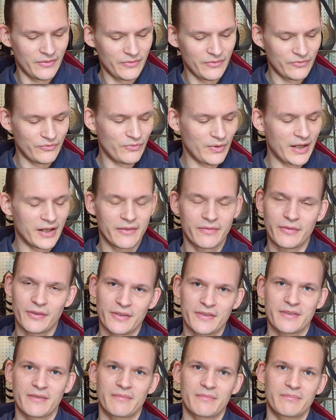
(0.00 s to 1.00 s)
when I
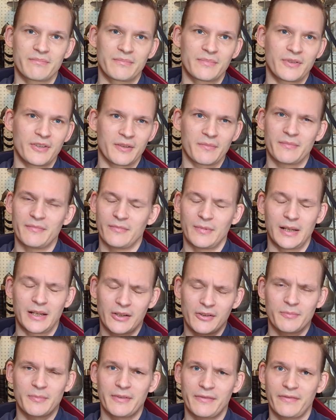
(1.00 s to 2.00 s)

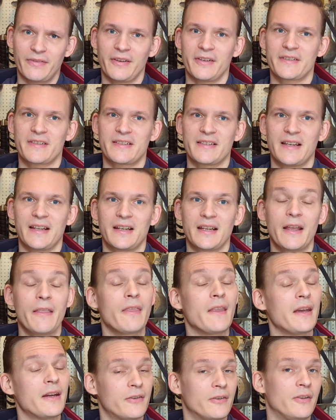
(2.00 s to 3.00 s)
got my first set, and
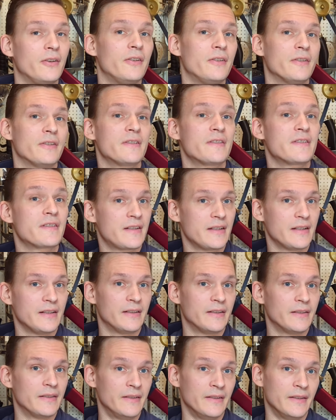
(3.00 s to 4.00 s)
they are all
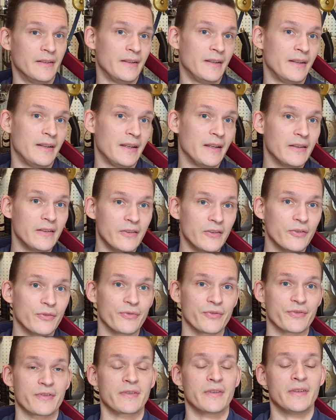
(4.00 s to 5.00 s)
still in
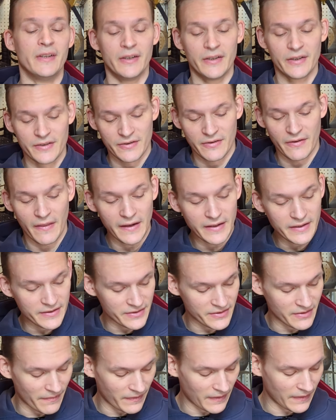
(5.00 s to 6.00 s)
use. So that
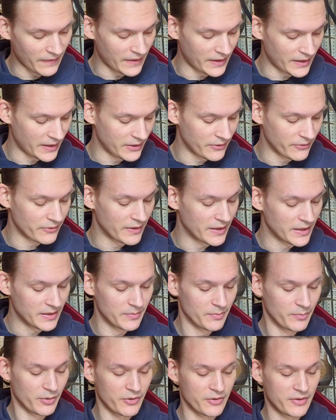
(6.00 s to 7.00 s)
is something that I can already
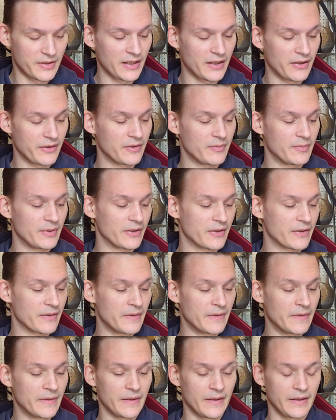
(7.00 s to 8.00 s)
put down about
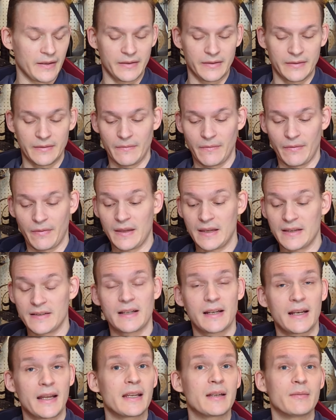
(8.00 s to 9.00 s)
things
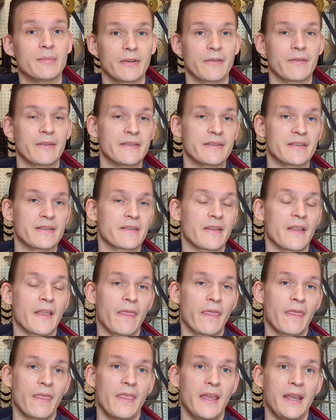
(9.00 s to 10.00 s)
I like about these, is that
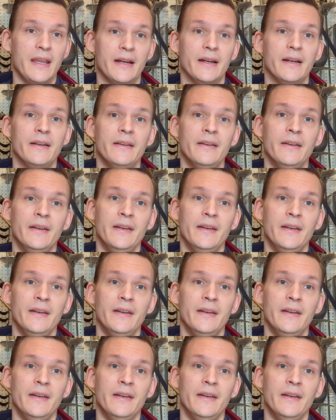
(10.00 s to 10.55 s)
they are